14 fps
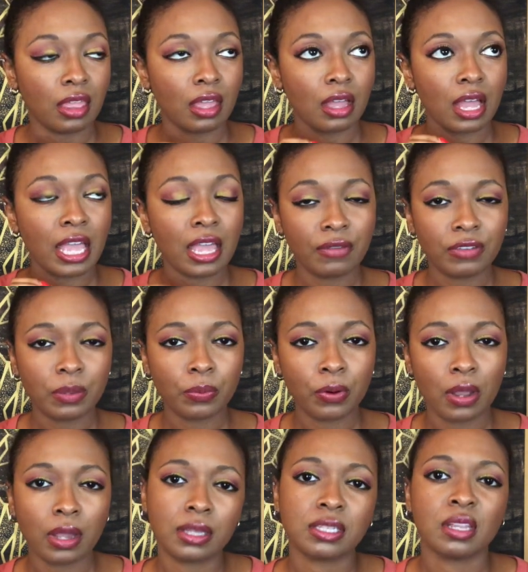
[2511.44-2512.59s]
Heavy
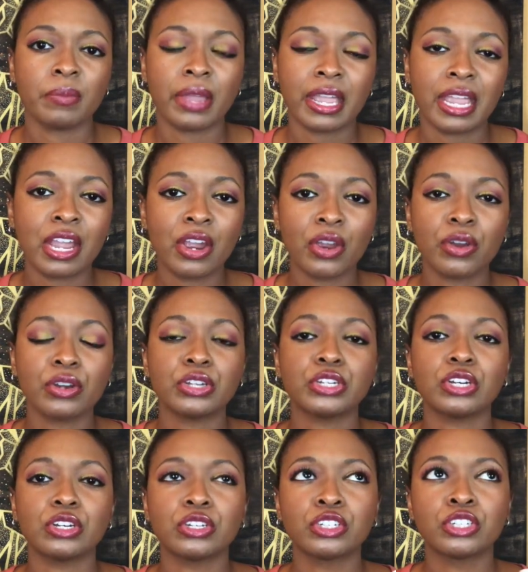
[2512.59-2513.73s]
products on my hair
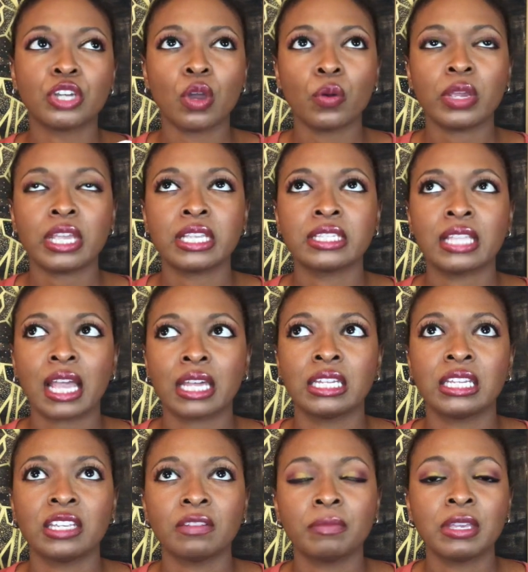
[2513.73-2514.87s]
don't exactly
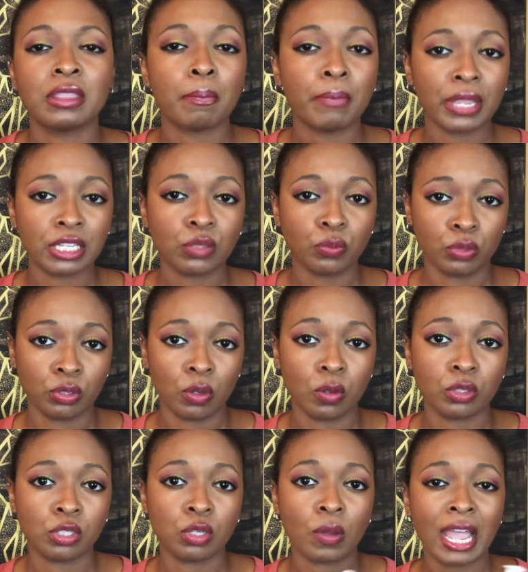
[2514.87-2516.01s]
give me the best
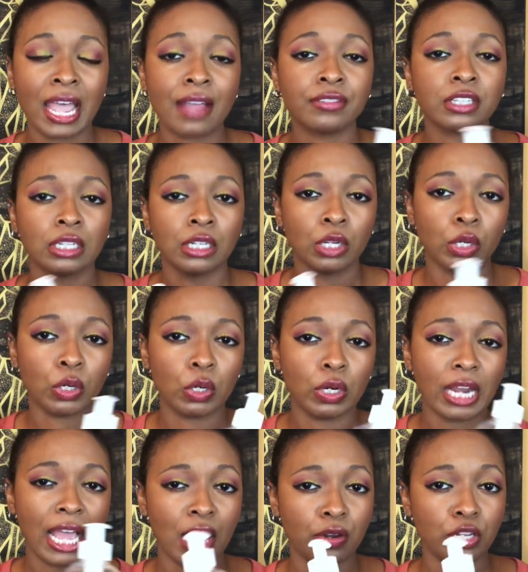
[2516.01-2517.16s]
results. So I have to learn
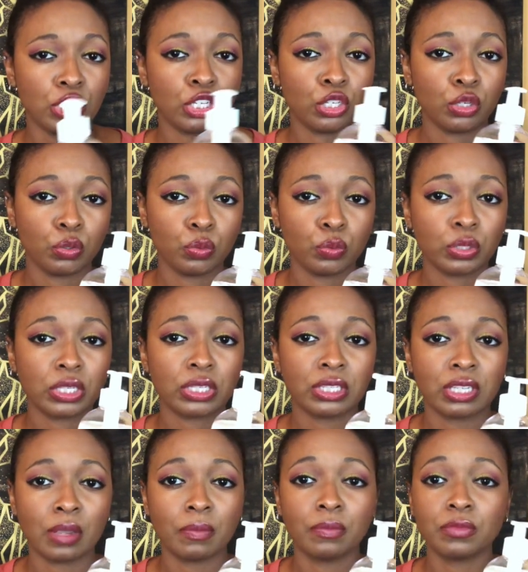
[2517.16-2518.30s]
how to use
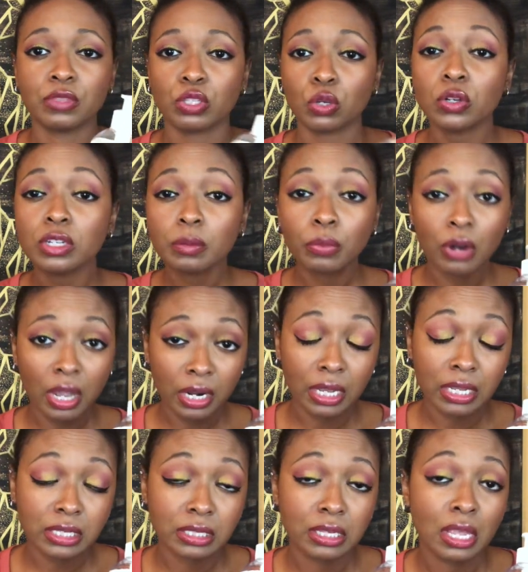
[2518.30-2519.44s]
some certain
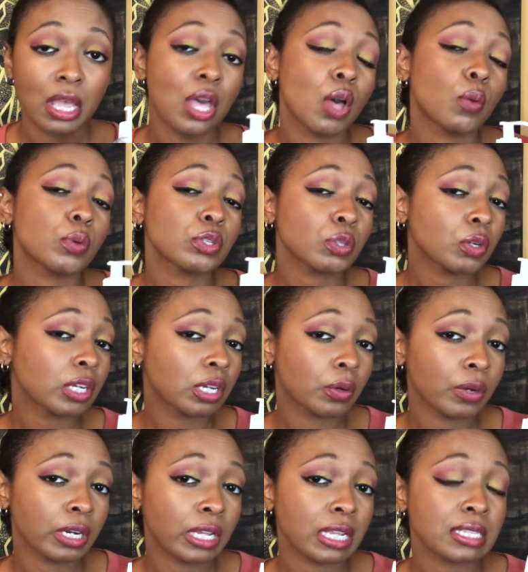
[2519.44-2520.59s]
products with certain
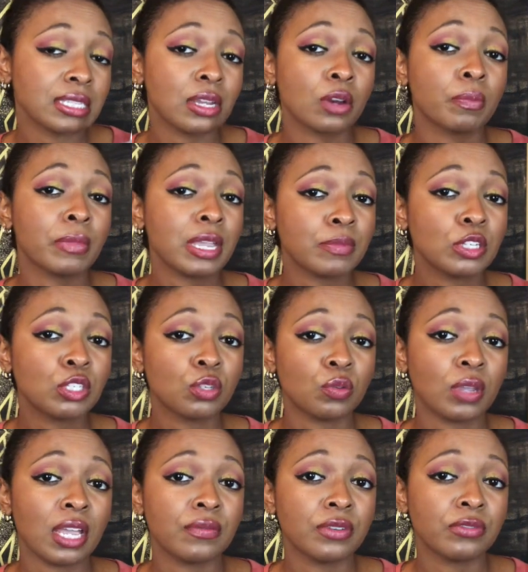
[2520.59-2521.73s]
ingredients that are maybe too
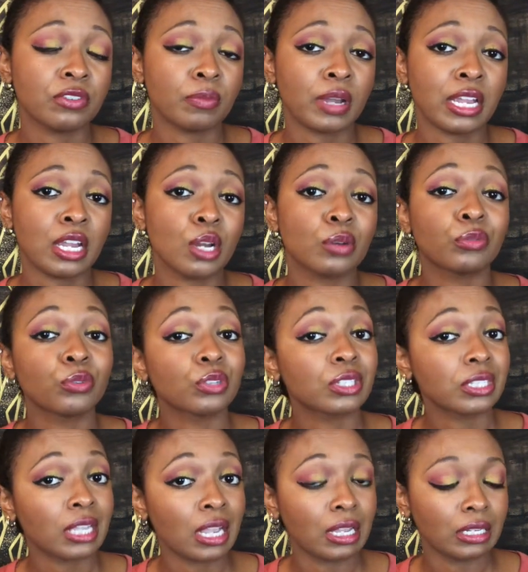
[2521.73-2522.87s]
heavy for my hair for
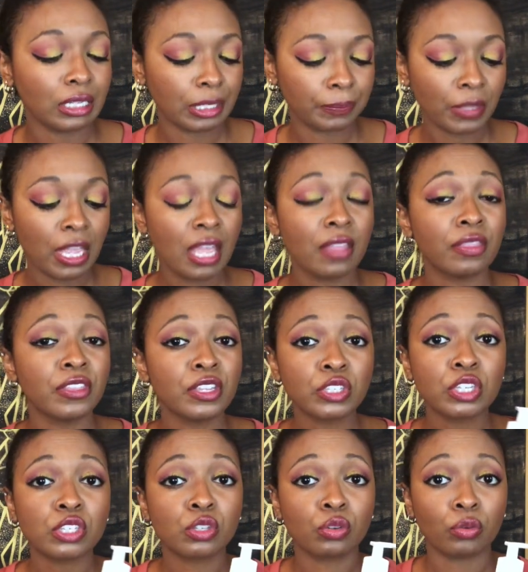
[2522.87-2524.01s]
styling. This
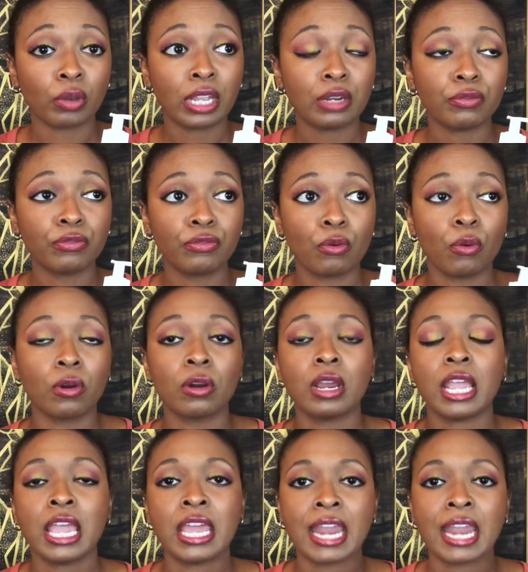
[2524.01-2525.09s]
is great for an